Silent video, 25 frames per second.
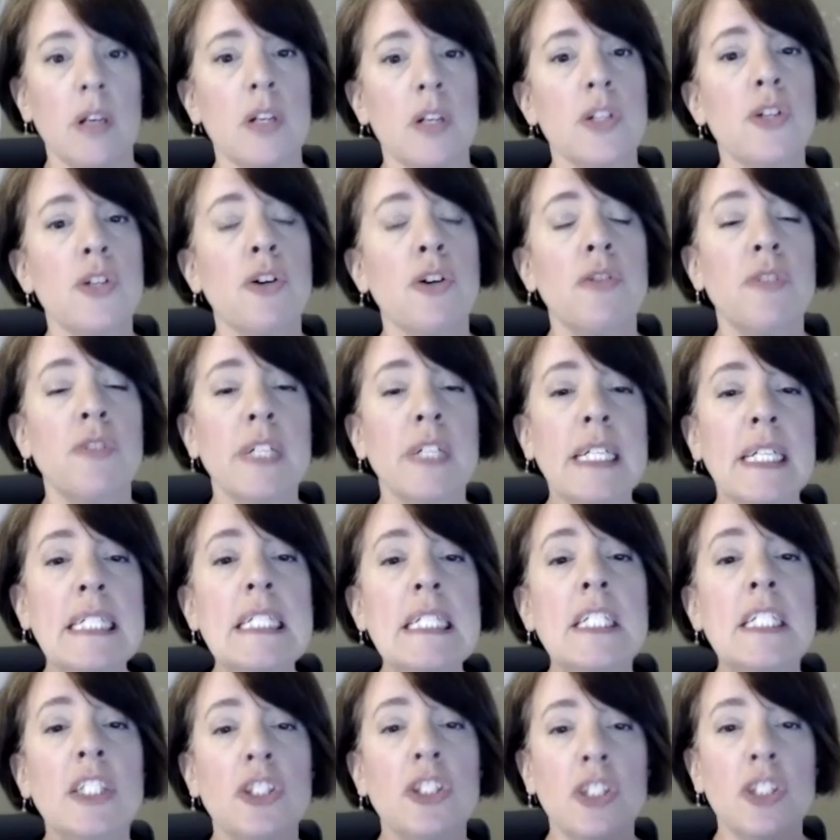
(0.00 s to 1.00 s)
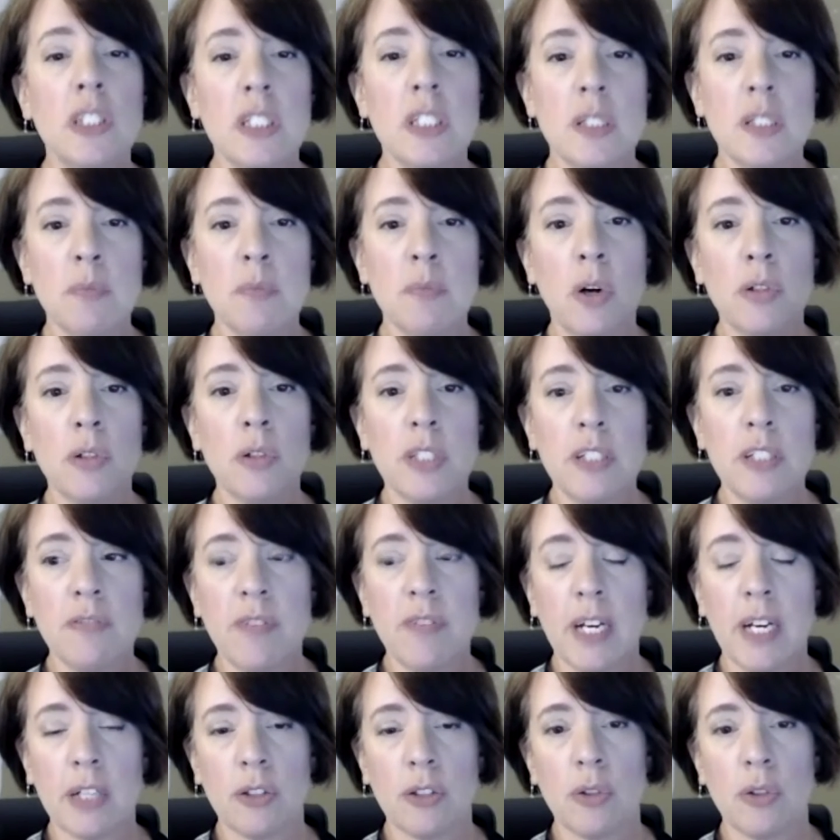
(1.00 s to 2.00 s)
So if a condition is
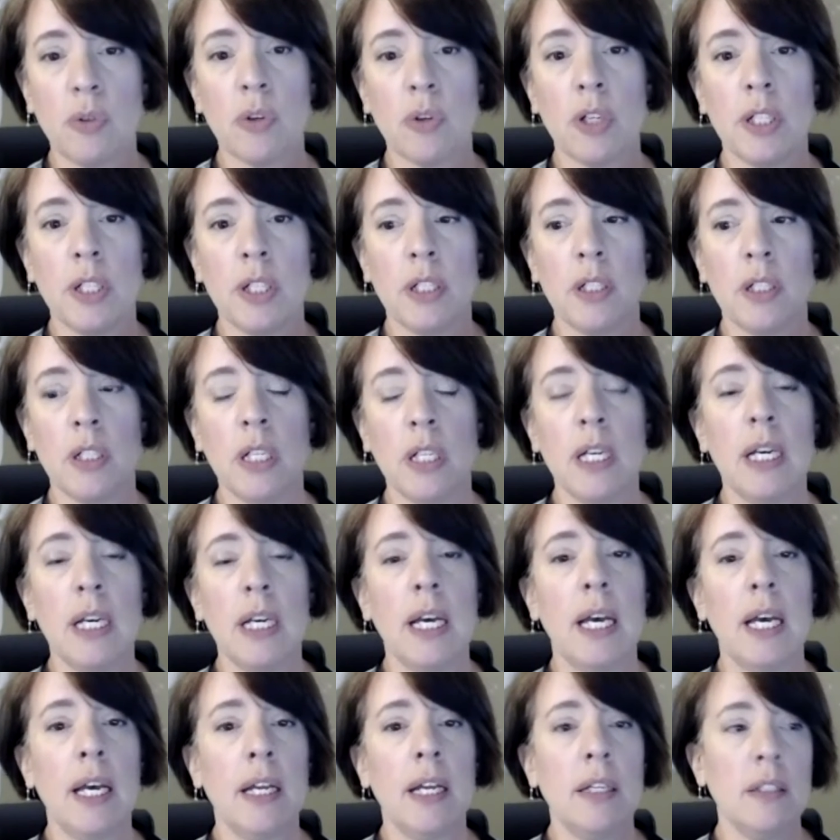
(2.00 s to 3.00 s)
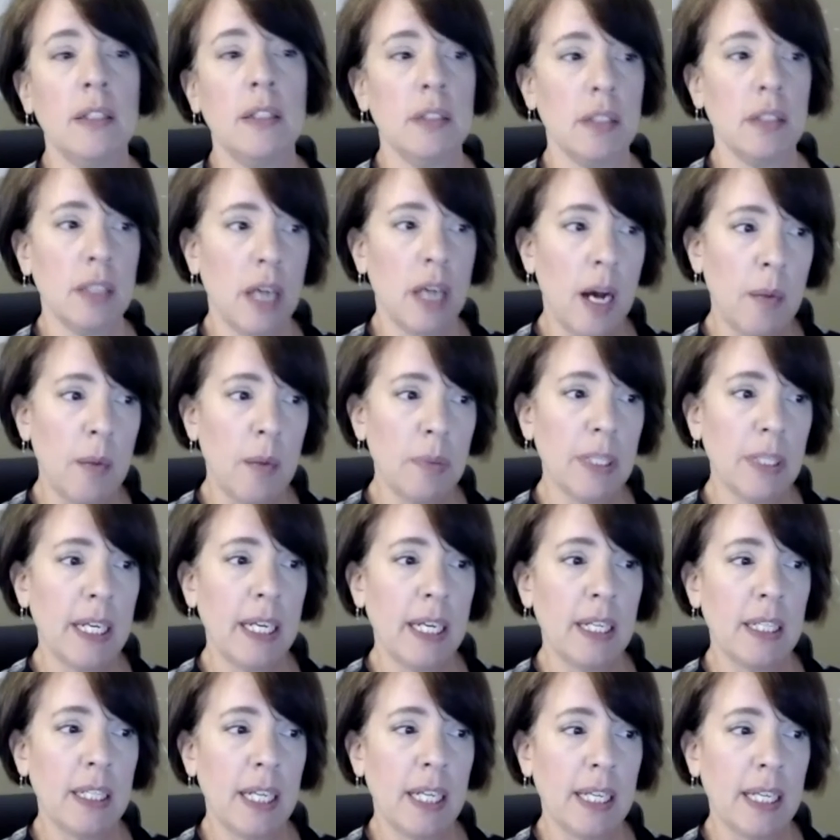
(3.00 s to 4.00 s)
multifactorial and
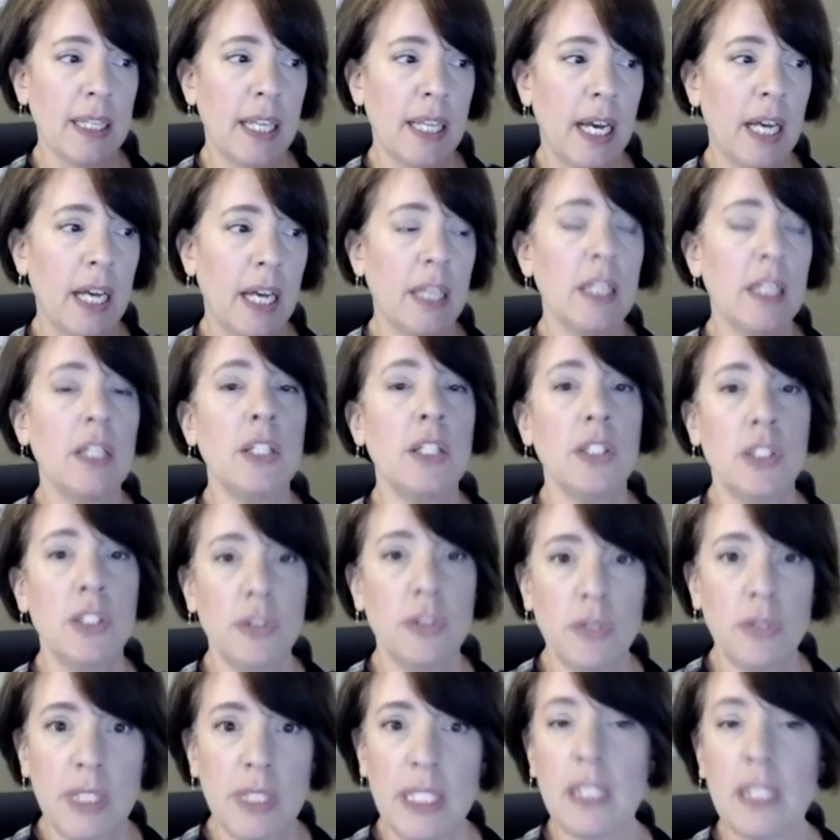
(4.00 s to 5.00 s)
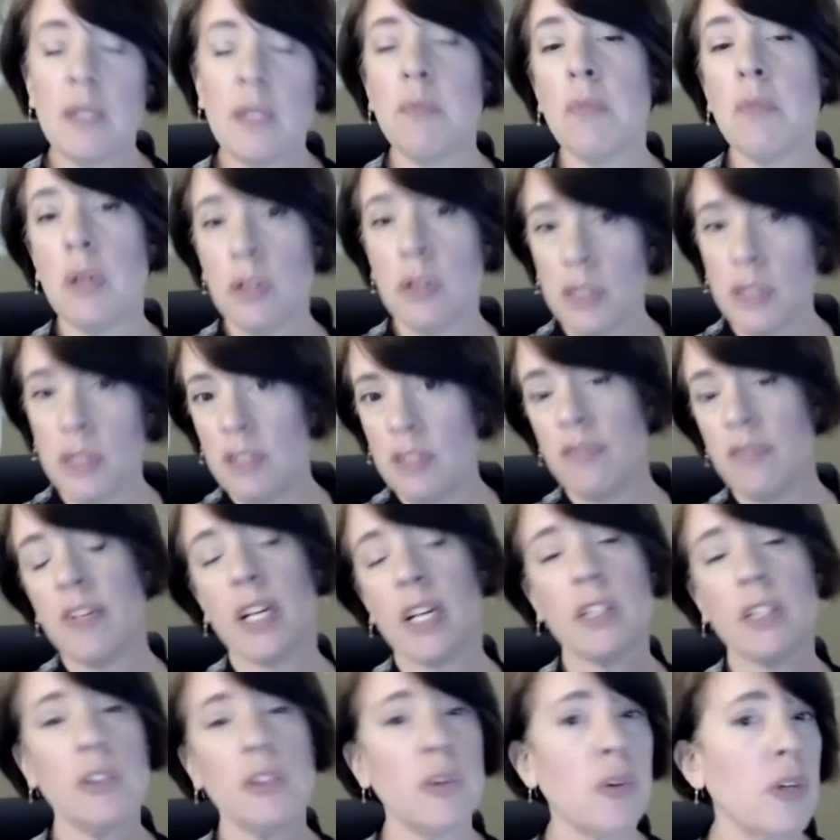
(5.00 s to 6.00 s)
complicated like that, you need a
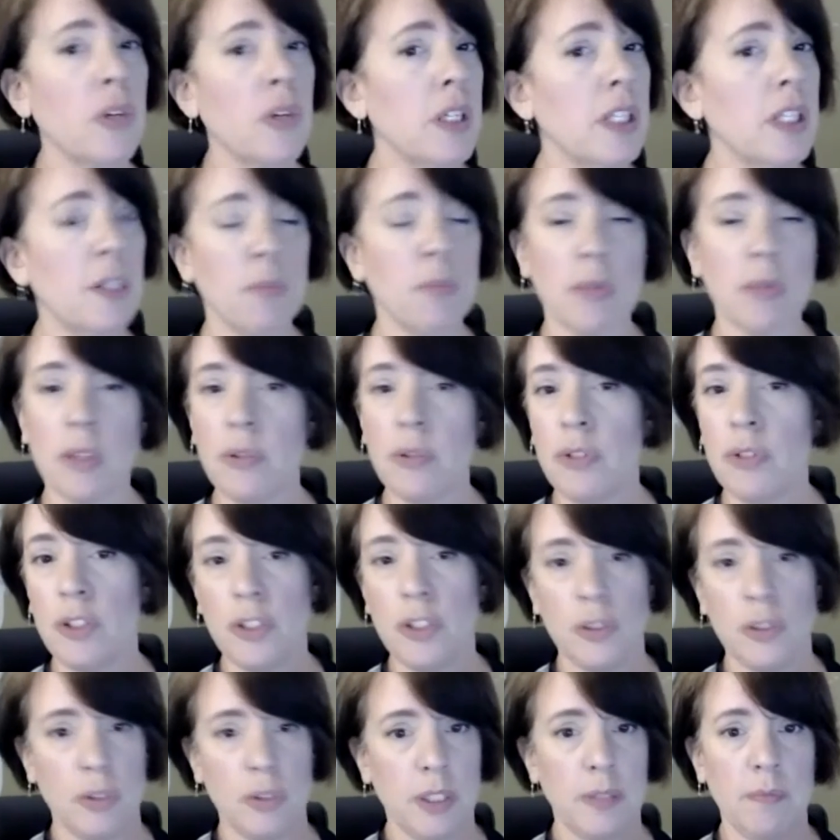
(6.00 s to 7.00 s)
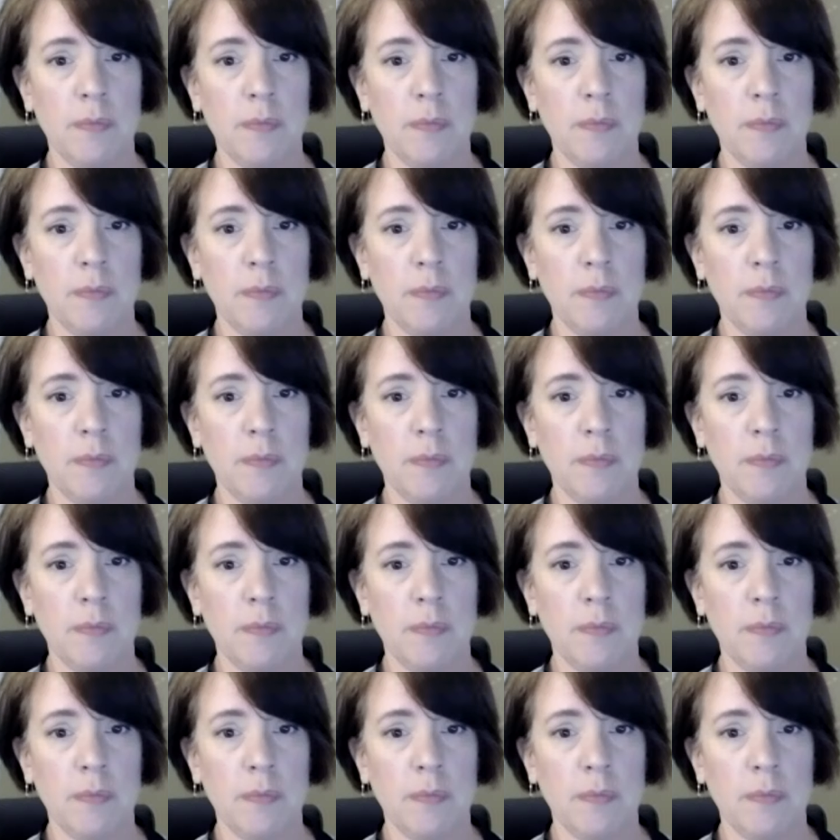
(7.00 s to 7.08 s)
multifactorial approach to it.